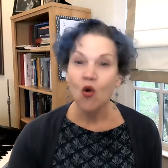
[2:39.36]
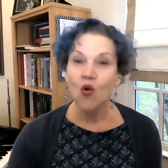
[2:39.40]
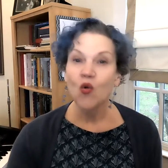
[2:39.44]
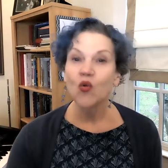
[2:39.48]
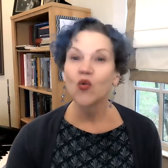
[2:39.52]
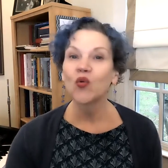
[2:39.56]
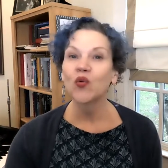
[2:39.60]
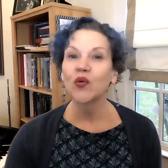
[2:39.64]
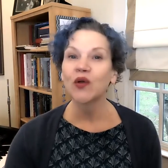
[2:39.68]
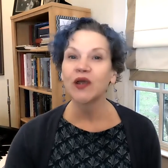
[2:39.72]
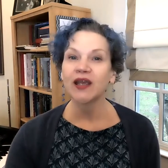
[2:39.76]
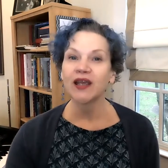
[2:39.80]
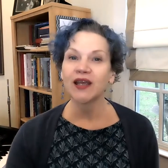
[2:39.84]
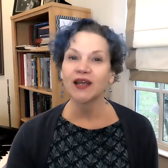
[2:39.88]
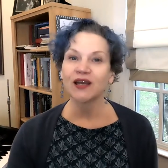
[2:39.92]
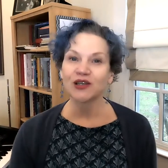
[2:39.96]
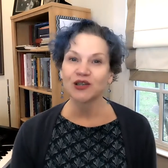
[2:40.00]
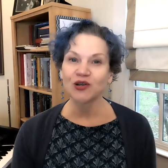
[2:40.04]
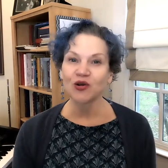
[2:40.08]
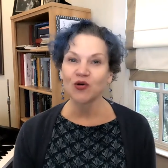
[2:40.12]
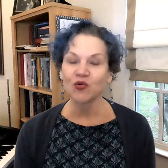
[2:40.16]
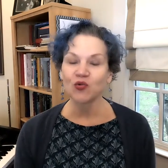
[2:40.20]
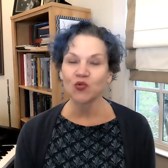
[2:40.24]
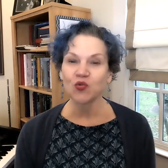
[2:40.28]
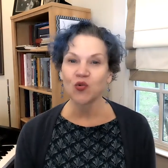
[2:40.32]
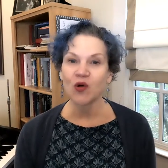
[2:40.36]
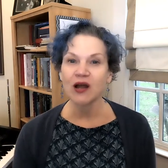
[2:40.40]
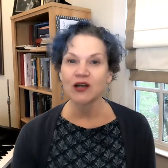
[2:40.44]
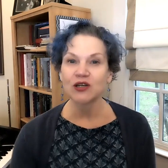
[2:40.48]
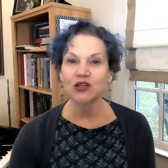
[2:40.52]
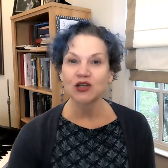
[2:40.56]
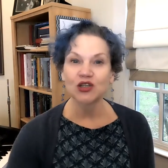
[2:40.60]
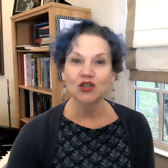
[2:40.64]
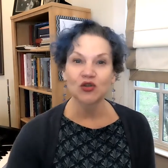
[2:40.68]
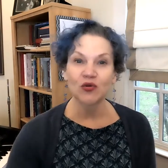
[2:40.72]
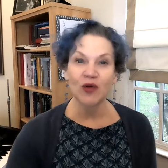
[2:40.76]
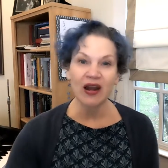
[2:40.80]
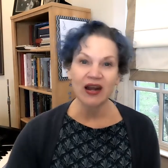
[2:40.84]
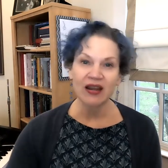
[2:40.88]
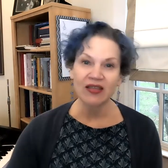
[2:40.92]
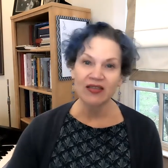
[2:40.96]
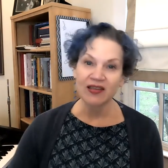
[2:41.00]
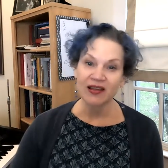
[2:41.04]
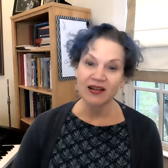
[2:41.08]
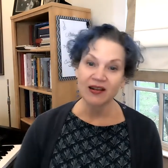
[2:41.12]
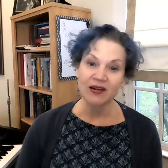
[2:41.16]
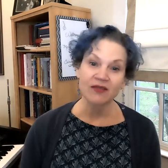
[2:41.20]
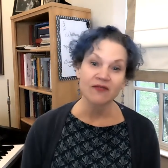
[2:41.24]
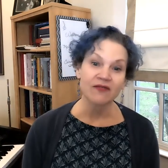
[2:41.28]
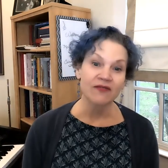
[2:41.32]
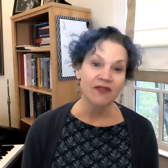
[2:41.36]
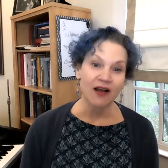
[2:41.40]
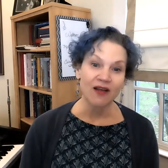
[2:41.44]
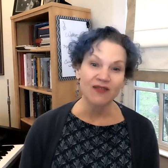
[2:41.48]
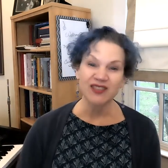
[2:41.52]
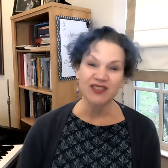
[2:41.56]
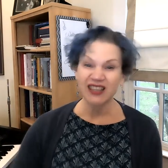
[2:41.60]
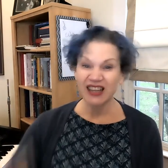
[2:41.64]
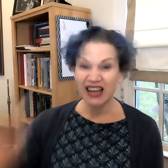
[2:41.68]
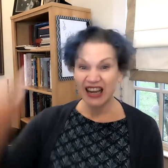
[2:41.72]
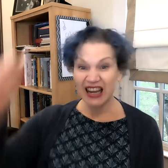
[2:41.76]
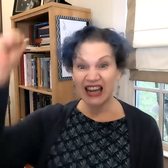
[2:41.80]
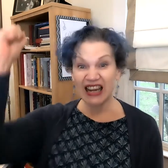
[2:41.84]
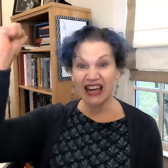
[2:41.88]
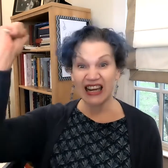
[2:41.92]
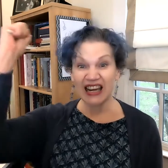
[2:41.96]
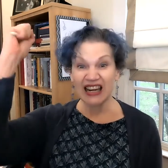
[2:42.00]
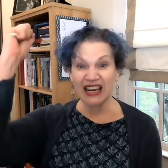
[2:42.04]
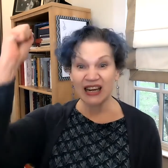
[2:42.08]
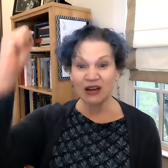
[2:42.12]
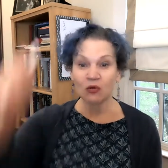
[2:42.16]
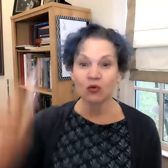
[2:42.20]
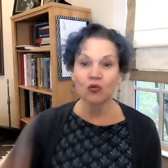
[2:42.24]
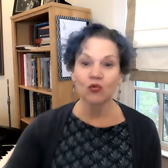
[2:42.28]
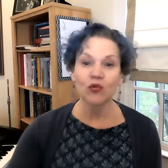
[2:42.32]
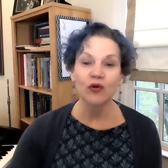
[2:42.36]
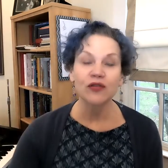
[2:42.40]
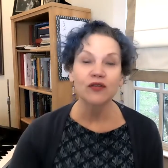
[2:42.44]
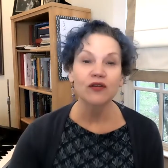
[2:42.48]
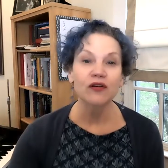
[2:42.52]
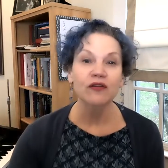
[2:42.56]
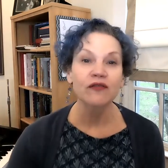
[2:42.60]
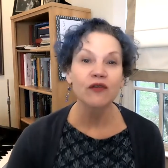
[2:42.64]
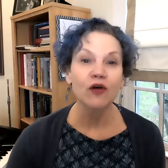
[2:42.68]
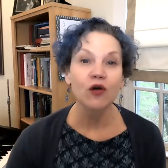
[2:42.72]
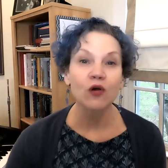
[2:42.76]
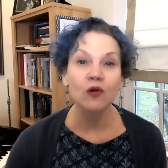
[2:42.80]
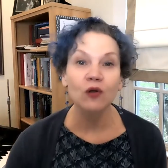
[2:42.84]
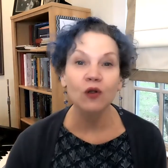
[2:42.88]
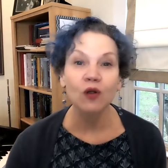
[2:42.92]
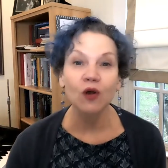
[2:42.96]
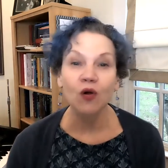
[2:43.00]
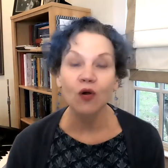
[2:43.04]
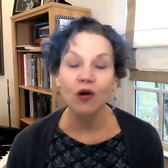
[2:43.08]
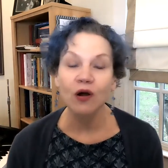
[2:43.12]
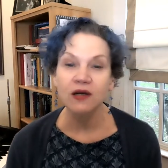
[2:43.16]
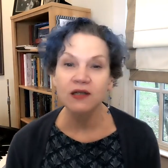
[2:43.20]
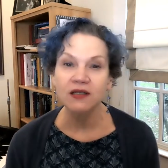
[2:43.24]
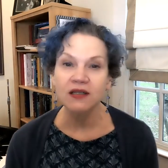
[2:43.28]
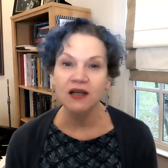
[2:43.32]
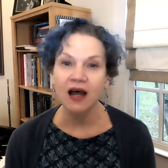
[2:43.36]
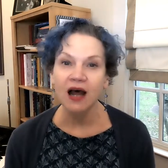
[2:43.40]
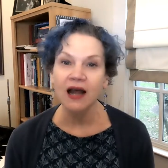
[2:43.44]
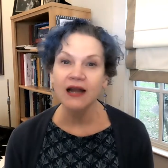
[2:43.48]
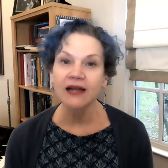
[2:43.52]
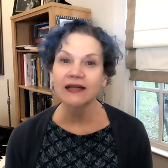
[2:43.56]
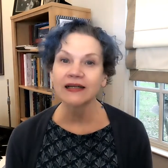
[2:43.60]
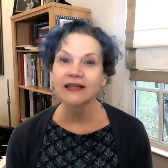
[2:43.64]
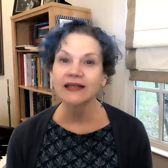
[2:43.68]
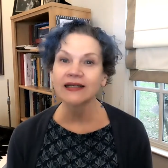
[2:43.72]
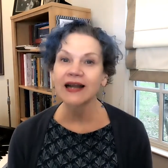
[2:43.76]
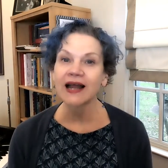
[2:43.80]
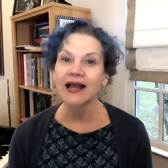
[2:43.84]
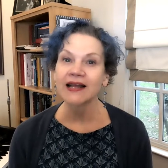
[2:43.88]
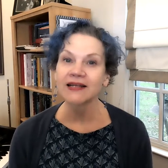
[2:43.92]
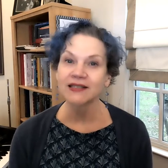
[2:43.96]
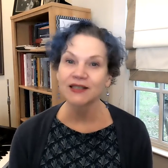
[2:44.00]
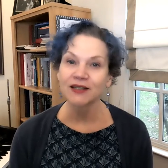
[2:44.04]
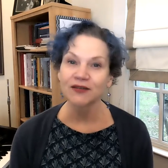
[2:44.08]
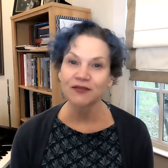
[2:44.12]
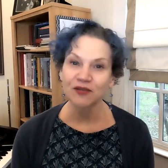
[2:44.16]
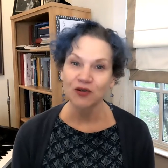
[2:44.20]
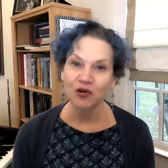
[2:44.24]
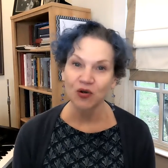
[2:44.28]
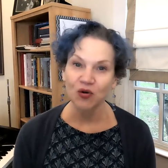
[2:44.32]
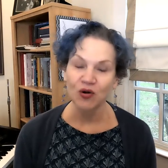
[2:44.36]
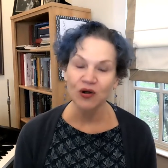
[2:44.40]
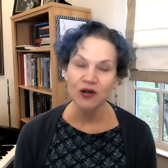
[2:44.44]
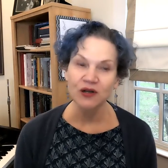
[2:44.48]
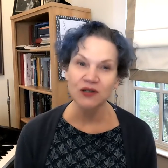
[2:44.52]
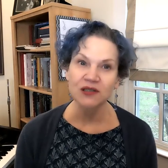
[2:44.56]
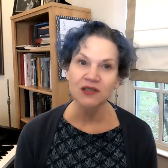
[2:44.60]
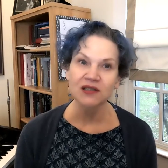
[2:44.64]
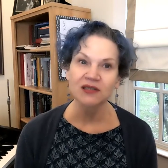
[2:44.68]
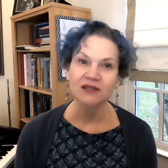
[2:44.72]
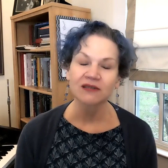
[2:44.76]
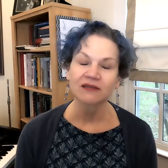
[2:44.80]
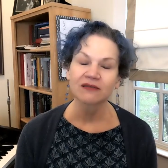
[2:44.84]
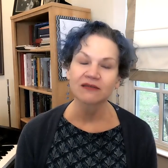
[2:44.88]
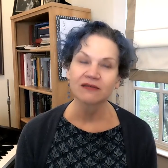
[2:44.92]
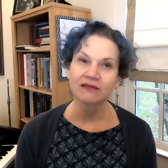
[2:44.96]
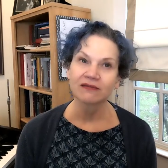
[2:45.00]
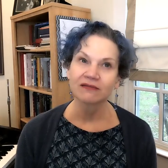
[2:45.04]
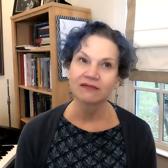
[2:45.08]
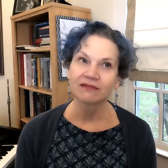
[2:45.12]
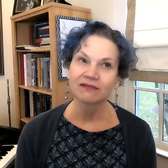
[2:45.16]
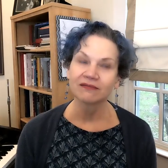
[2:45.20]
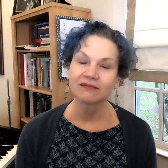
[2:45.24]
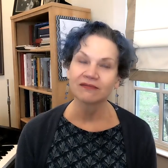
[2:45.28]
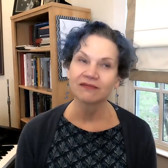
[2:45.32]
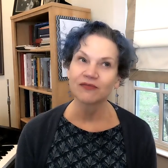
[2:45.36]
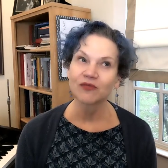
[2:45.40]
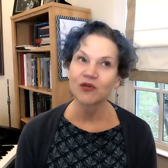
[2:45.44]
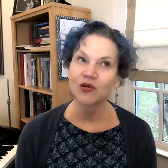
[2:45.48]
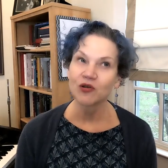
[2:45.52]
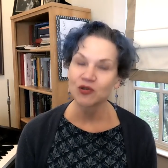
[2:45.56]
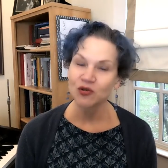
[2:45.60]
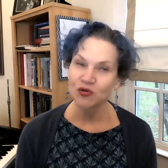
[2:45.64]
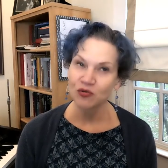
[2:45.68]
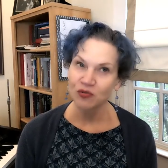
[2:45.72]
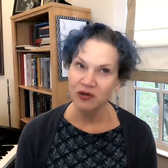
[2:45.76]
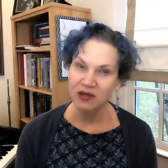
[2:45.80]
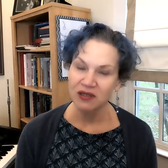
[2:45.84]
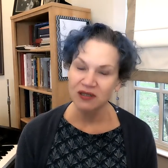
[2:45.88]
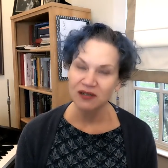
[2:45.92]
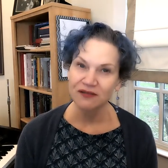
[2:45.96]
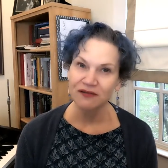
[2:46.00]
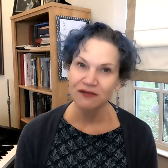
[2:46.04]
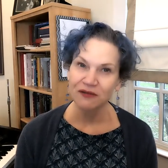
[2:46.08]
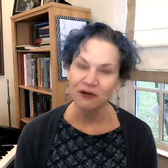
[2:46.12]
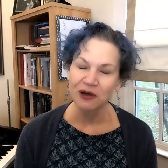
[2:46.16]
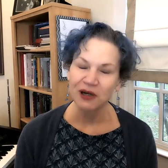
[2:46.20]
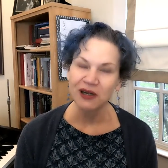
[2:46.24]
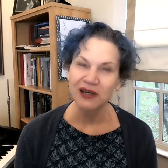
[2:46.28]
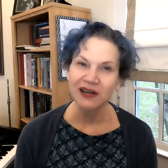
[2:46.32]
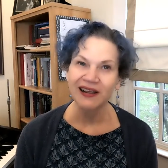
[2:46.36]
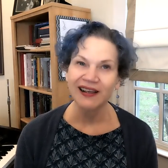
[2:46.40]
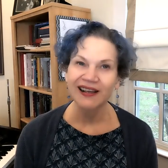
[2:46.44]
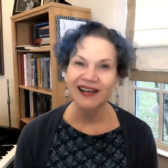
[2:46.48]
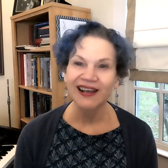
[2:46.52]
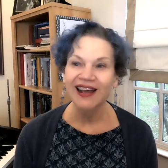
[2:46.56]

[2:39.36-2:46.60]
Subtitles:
we don't want to do anything that involves with your vocal cords unless, of course, there's a reason for it.